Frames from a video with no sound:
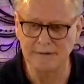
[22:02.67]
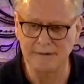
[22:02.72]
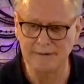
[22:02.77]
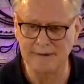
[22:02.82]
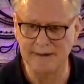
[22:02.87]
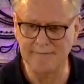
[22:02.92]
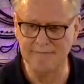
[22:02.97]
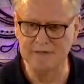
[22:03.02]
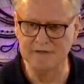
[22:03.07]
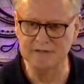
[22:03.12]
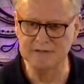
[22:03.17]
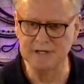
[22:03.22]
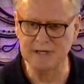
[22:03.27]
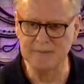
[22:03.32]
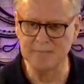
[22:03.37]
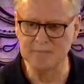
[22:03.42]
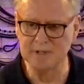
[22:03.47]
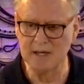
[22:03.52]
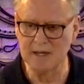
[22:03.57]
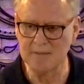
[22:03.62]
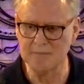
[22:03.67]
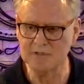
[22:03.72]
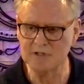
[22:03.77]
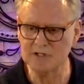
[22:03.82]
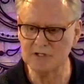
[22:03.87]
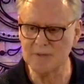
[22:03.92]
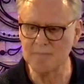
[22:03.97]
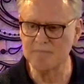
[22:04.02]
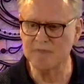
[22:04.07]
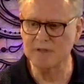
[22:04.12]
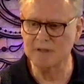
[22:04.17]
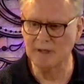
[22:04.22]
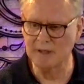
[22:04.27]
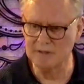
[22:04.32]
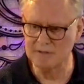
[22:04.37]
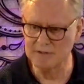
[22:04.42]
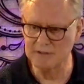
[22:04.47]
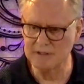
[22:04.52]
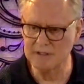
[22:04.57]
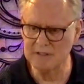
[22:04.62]
At the same time, something
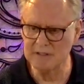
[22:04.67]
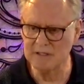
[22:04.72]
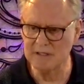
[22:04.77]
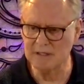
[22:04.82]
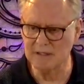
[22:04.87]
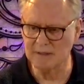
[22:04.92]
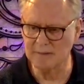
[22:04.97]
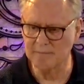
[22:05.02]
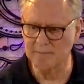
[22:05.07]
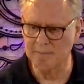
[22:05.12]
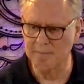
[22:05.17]
is ending.